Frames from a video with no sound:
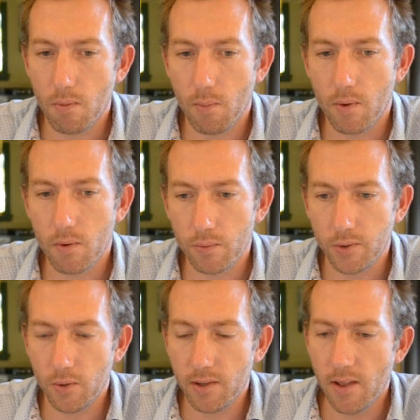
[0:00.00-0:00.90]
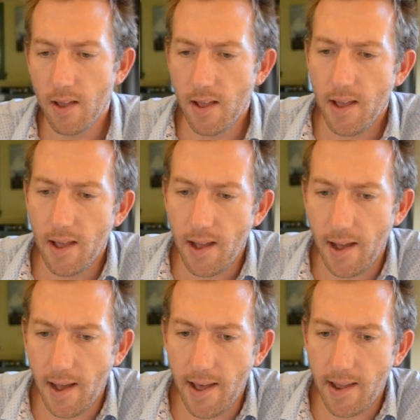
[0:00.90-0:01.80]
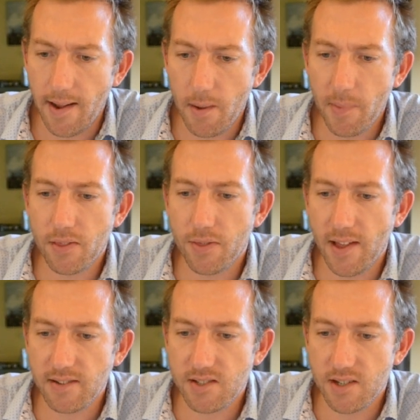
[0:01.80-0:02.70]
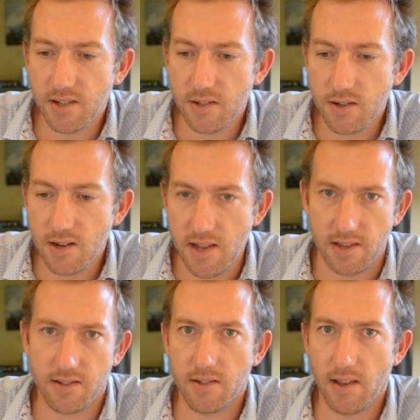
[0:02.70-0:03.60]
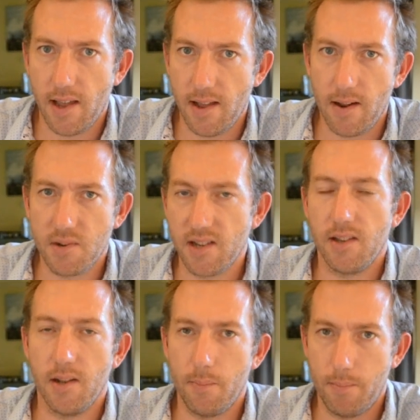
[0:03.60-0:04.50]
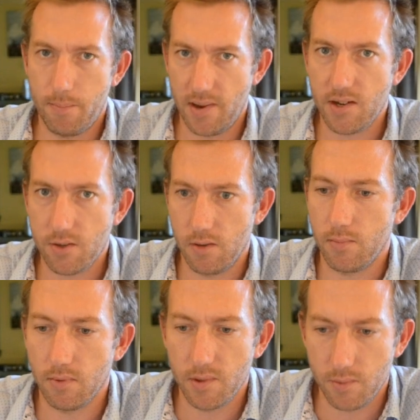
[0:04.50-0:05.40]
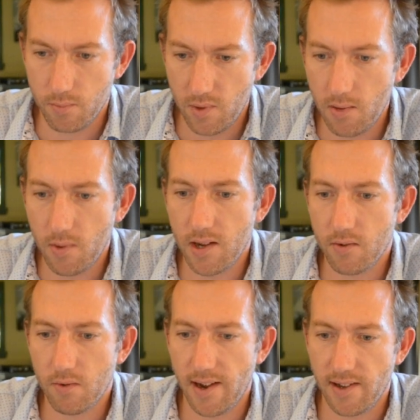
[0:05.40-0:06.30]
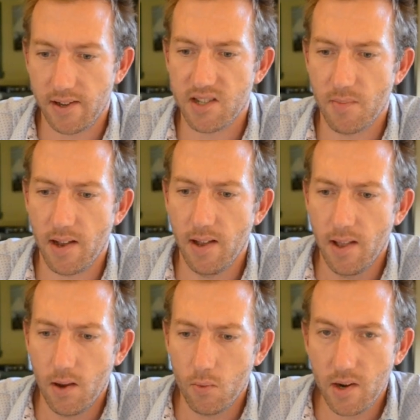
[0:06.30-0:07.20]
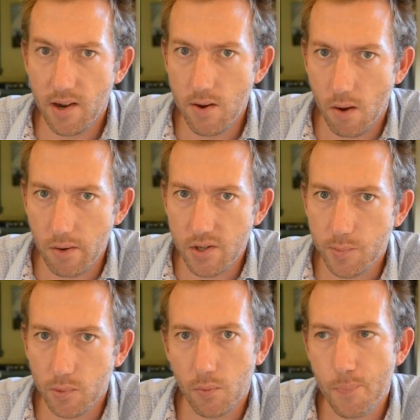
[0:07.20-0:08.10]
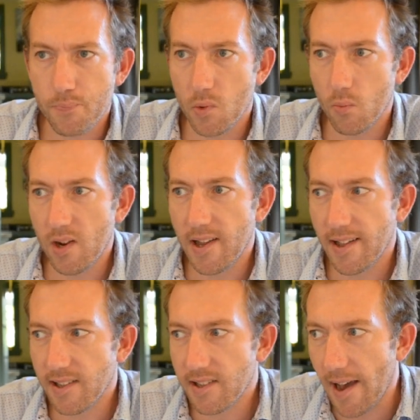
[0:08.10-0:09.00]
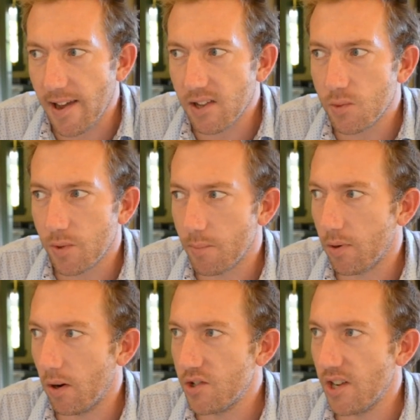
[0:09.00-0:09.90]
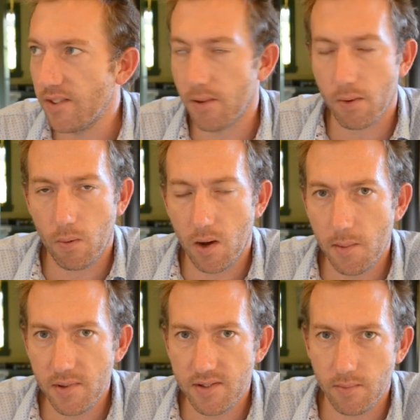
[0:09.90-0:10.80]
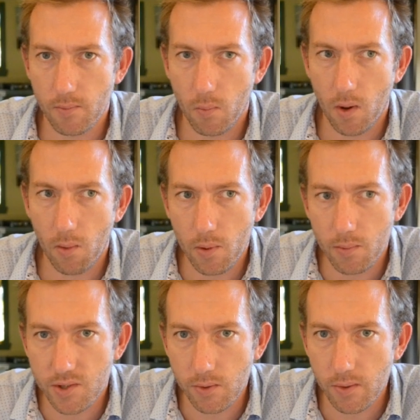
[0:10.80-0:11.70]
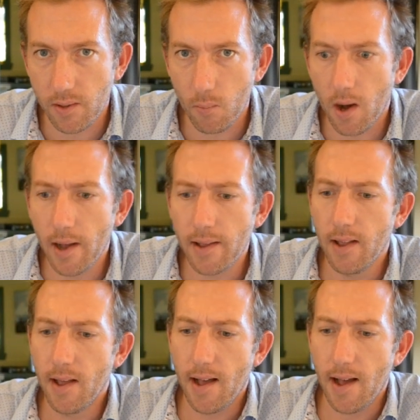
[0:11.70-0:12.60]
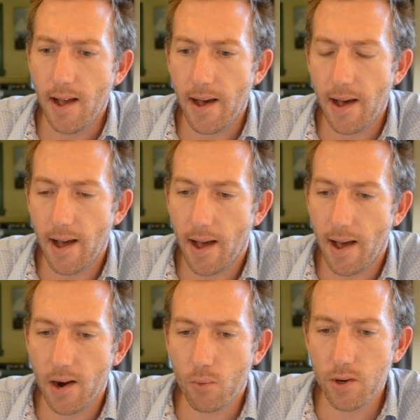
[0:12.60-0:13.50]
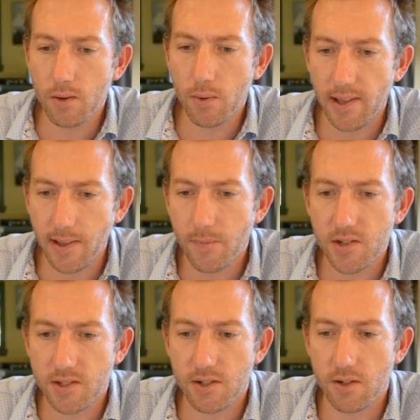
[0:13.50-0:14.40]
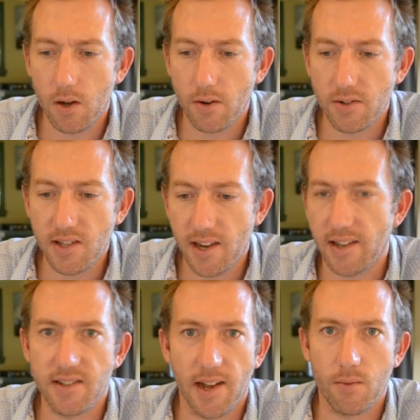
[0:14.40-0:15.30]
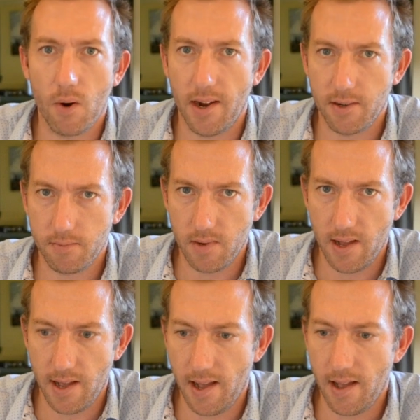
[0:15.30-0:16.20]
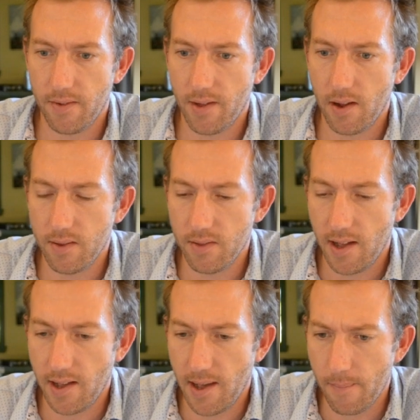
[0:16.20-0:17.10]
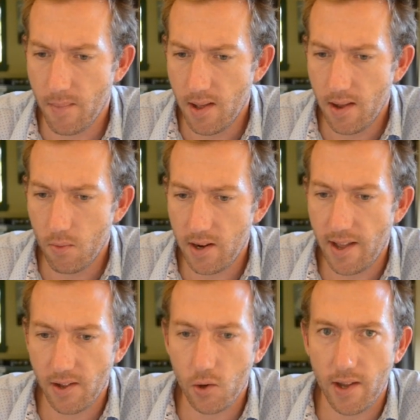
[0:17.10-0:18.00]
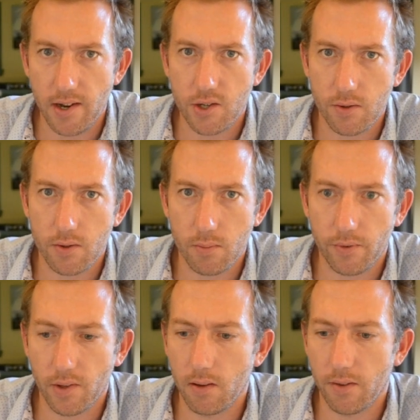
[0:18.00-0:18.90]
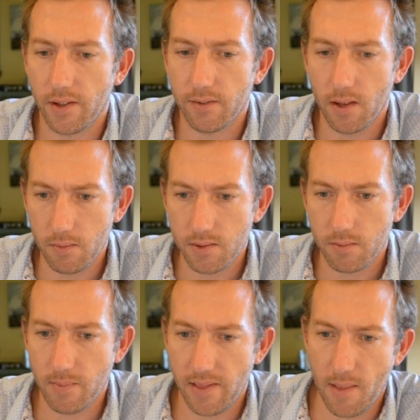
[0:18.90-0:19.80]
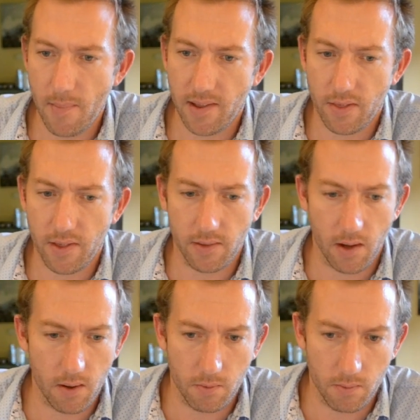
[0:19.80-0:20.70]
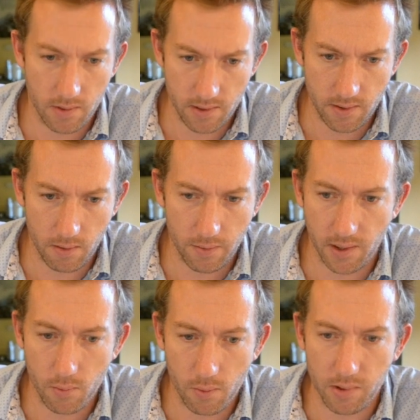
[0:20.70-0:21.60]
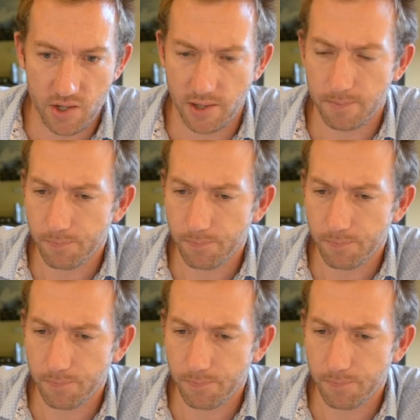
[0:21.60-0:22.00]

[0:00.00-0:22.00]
what we were all doing. And a big thanks to Nest, and in particular Pete Turnbull. It was really great customer, really knowledgeable, really engaged with the project and the requirements and what we were doing and why, and a real emphasis on getting it done right. They really had a good attitude towards the whole thing, so that made the whole thing a real pleasure.